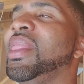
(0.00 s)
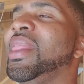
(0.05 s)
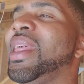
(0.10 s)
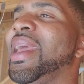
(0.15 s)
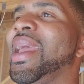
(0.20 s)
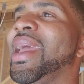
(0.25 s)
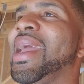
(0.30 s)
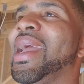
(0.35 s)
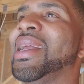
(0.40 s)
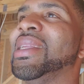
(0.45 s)
think
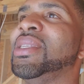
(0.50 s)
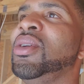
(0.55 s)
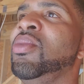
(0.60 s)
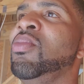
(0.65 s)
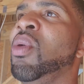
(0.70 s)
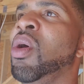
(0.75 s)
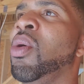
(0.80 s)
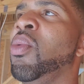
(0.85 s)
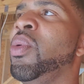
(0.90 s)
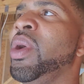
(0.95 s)
I got 2
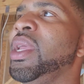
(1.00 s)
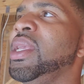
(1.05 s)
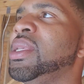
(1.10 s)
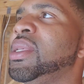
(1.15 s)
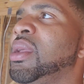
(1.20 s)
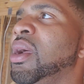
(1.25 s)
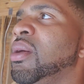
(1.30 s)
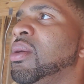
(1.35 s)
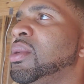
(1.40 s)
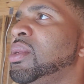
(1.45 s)
more weeks
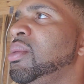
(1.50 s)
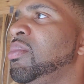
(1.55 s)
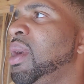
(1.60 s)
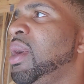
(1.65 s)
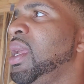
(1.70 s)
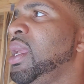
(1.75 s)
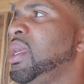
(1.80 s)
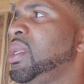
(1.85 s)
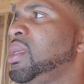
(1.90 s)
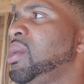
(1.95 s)
talking to
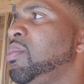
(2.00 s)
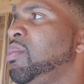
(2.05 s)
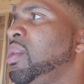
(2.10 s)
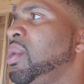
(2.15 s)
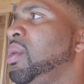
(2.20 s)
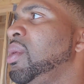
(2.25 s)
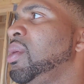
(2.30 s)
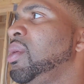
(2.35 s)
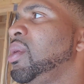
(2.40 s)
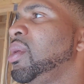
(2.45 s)
my engine
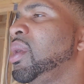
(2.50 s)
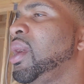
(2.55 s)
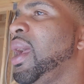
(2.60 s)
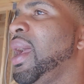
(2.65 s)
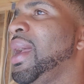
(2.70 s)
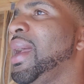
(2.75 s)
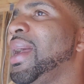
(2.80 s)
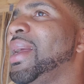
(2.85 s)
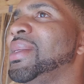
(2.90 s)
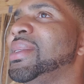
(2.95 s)
builder. I
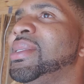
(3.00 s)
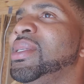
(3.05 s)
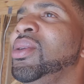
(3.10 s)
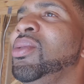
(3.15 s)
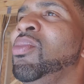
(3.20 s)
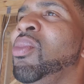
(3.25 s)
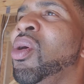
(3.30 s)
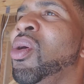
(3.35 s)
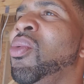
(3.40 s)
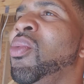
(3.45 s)
got 2
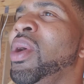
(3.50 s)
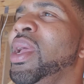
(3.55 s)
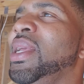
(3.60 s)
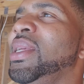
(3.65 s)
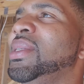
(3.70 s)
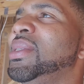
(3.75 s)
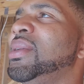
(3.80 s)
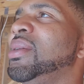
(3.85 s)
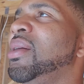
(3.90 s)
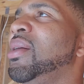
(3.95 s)
more
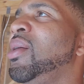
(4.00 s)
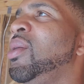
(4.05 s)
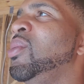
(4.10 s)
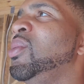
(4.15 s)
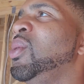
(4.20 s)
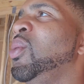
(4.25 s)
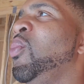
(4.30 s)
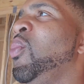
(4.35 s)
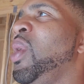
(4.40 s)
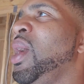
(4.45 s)
weeks on
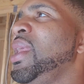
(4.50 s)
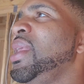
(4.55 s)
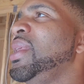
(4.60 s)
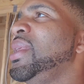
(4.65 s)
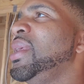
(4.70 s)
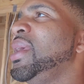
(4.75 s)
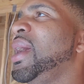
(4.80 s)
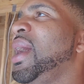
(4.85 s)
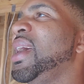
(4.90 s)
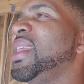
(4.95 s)
the wait.
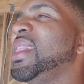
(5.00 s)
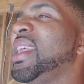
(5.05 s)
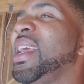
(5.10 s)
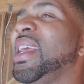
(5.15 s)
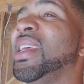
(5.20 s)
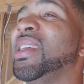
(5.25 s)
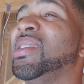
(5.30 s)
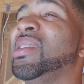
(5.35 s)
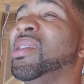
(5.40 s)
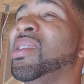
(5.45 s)
I think
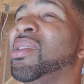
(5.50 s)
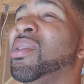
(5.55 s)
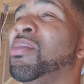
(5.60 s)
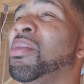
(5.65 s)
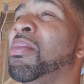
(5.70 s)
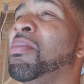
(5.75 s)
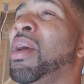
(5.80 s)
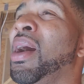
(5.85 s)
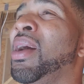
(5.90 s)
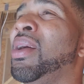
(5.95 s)
it took them
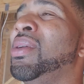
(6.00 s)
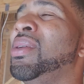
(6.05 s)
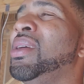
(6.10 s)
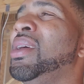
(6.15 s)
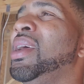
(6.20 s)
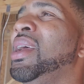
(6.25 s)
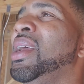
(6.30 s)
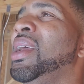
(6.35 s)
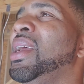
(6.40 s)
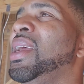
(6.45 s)
about
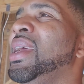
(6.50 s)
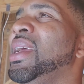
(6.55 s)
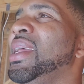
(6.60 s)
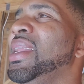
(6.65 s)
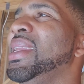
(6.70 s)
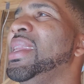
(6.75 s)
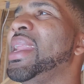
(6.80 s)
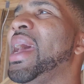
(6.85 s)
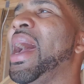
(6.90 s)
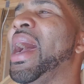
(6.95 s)

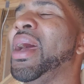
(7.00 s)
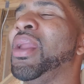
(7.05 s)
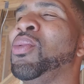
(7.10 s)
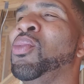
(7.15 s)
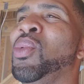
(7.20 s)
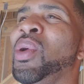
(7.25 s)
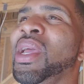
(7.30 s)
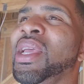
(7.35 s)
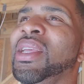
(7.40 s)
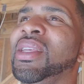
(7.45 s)
9
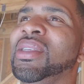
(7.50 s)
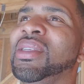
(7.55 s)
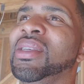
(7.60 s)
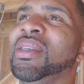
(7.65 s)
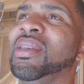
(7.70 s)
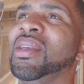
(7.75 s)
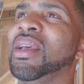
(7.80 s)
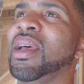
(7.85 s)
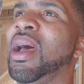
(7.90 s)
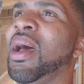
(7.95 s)
weeks.
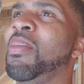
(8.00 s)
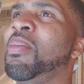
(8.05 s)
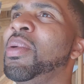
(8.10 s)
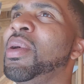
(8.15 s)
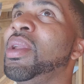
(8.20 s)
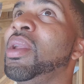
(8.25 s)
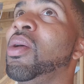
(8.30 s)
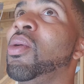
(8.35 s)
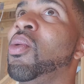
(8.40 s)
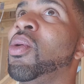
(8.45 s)
I put
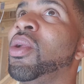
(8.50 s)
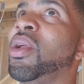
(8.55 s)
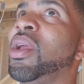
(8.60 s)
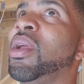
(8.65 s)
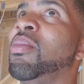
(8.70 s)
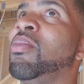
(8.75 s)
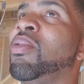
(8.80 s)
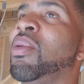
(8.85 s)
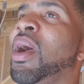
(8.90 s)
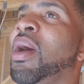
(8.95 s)
the order
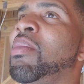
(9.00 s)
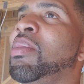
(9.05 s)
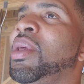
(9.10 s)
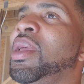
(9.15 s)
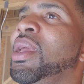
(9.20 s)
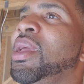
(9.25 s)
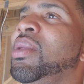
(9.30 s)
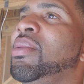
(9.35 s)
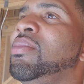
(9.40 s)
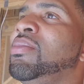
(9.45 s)
in
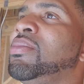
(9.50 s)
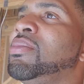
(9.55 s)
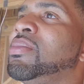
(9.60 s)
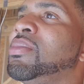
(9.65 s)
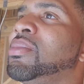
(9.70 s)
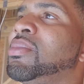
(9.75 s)
probably in